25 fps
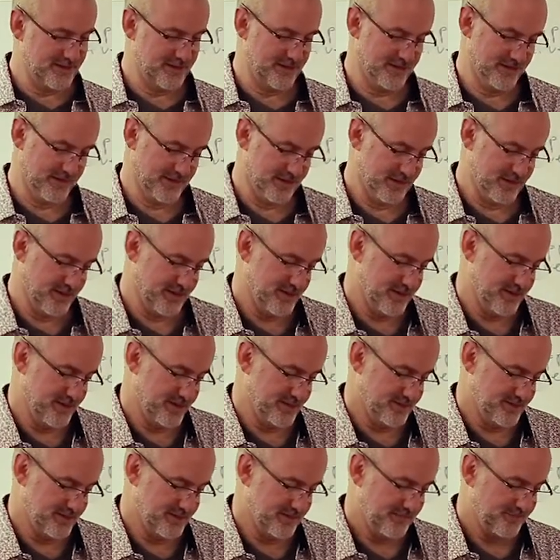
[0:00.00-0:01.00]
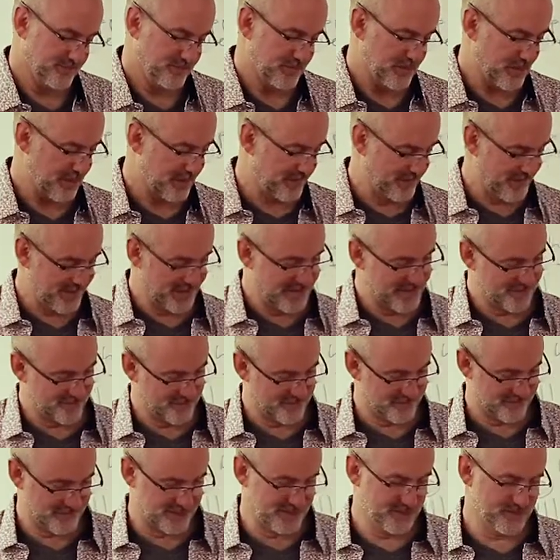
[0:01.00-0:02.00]
and the kidneys, and they have a
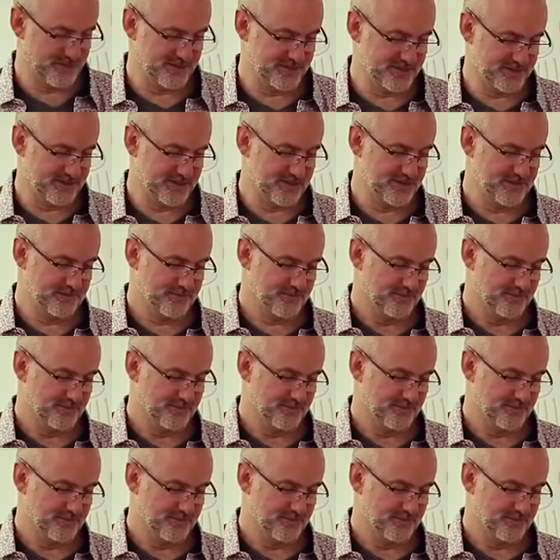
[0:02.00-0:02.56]
frequency.